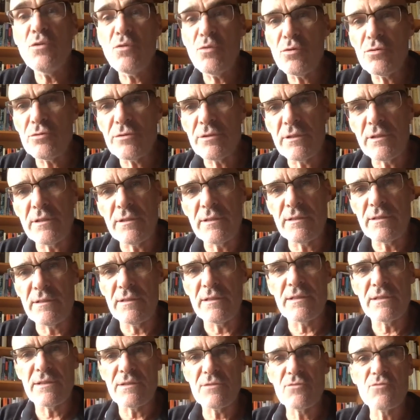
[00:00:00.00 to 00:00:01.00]

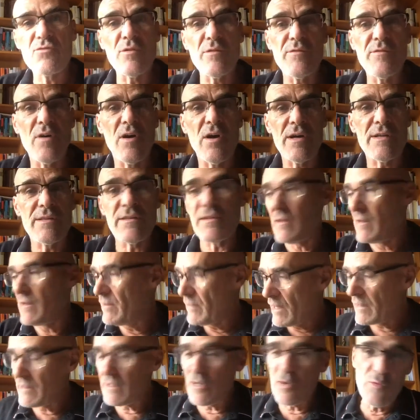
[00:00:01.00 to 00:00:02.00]
order uh, to avoid
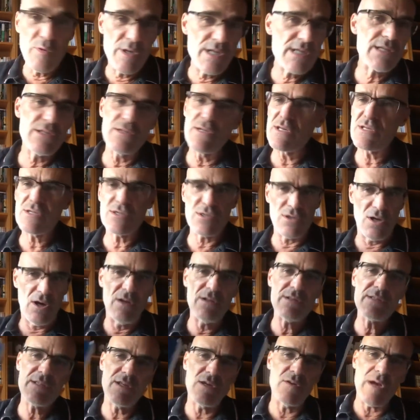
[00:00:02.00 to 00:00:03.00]
another weakness
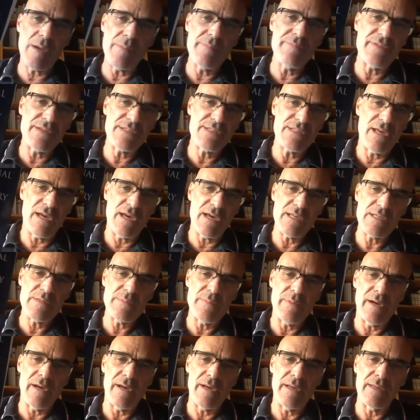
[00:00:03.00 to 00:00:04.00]
also emphasized
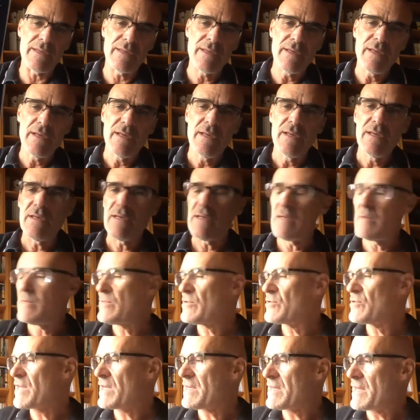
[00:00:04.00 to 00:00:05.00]
by
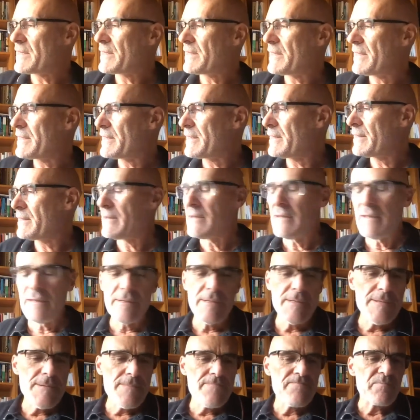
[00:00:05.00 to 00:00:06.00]
Buzan uh, at level
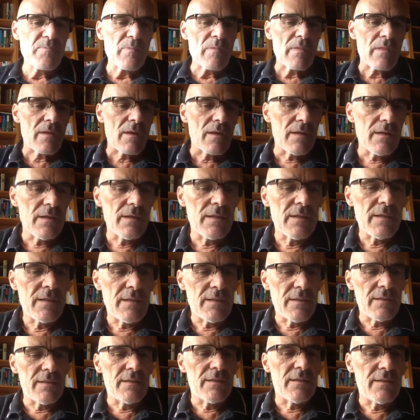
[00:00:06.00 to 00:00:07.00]

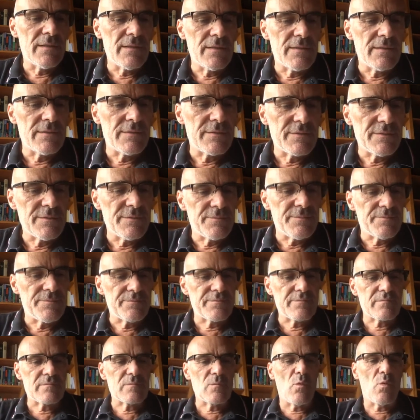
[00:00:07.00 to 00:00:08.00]
um,
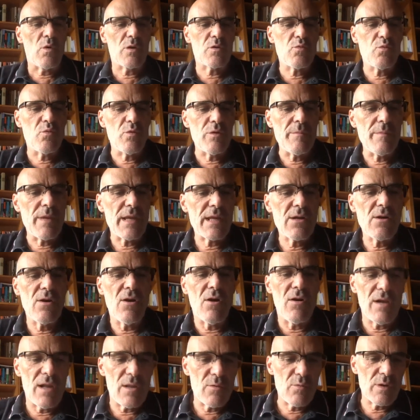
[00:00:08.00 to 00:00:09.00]
what we may
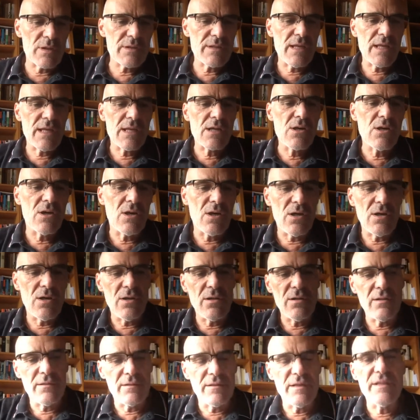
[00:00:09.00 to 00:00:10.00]
call and what they
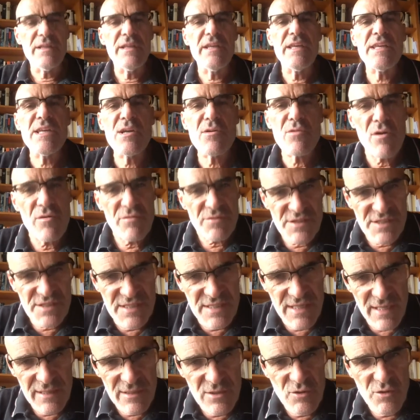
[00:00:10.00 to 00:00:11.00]
call
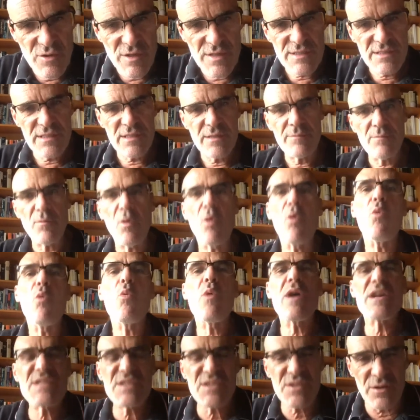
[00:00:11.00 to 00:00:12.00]
Eurocentrism or
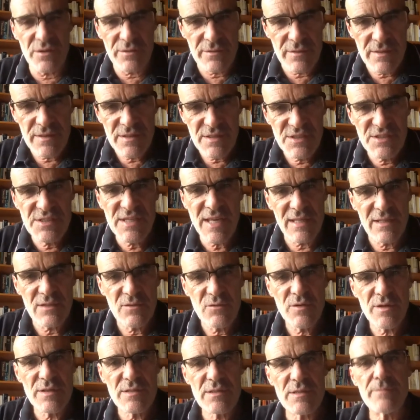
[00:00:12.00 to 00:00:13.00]
Western
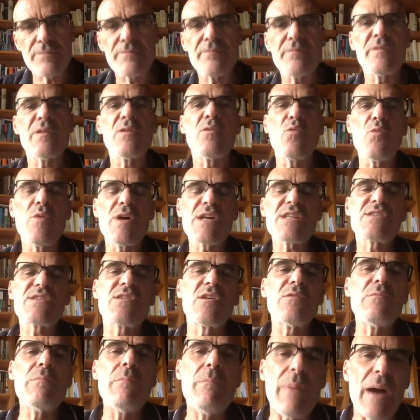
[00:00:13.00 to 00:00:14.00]
centrism, the
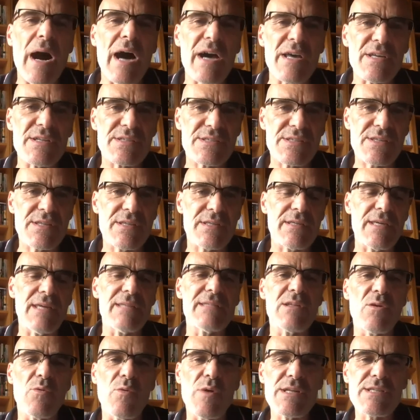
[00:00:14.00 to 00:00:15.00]
Western biased and
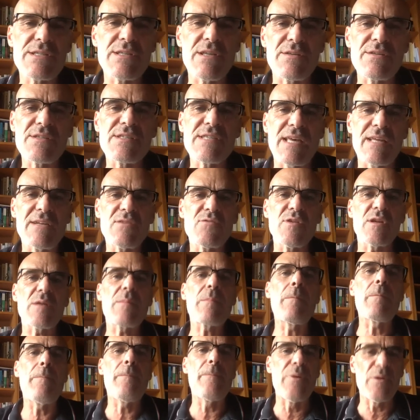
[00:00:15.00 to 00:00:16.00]
the Western centric
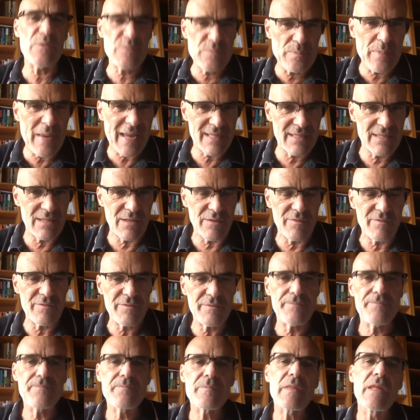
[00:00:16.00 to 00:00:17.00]
perspective
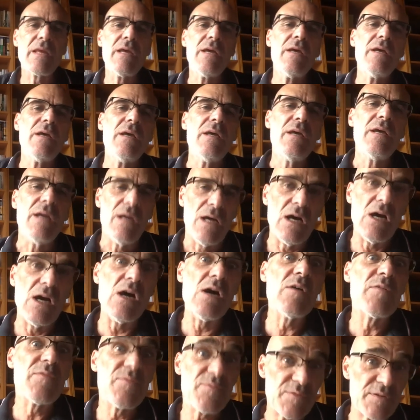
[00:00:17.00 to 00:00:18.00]

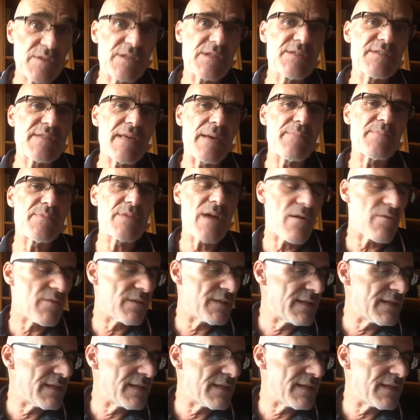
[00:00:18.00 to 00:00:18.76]
of the contemporary